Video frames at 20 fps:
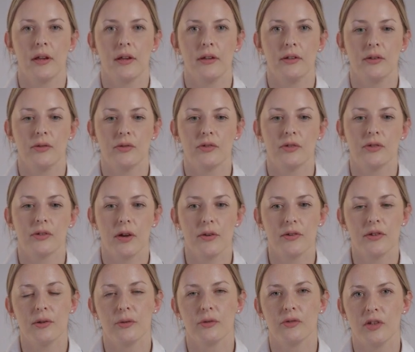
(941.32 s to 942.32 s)
you should go
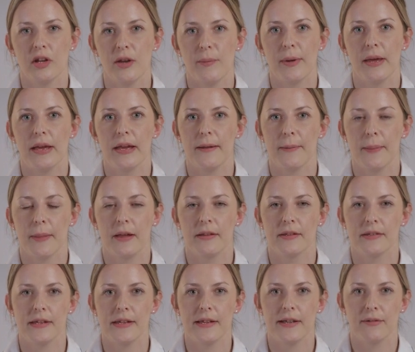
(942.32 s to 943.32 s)
to your GP
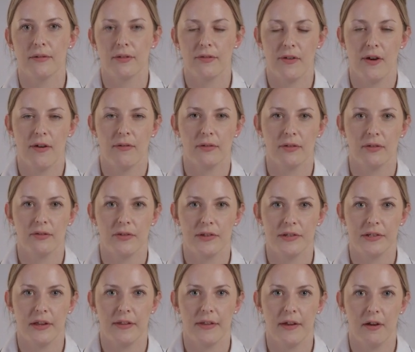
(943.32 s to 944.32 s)
and seek a referral to
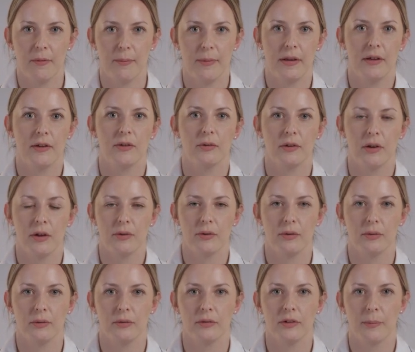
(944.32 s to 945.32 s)
physiotherapy at your
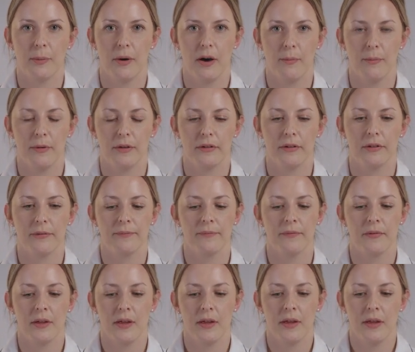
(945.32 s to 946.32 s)
local department.
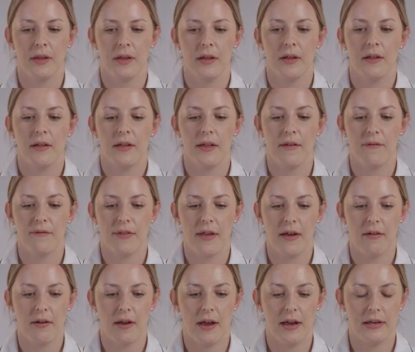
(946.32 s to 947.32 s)
If
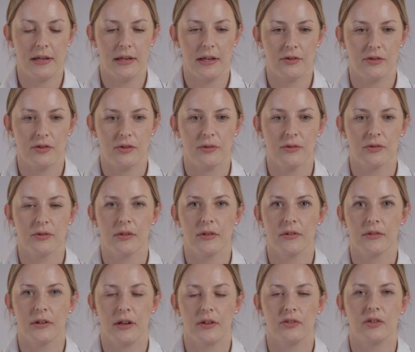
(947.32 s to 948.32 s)
there are any issues
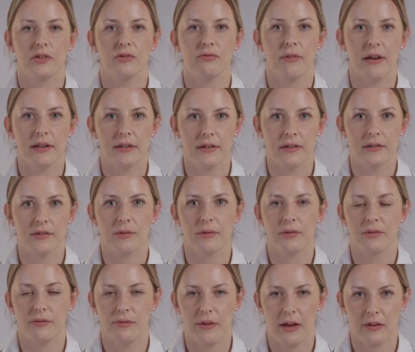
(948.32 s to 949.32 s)
such as redness or
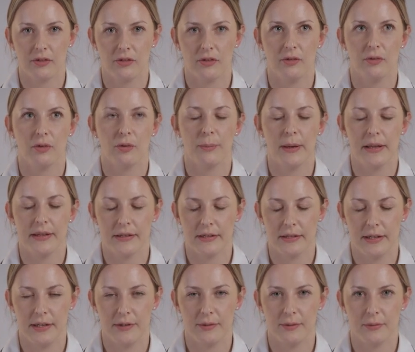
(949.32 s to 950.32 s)
infection or pins
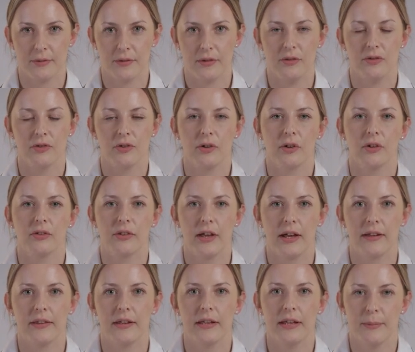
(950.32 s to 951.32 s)
and needles, you should
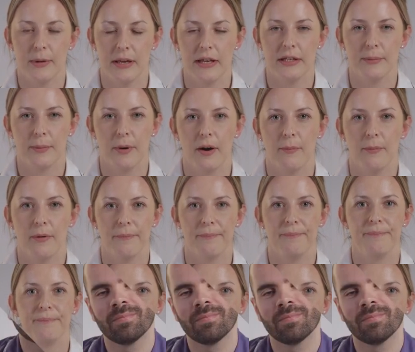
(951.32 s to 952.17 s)
contact the EP department.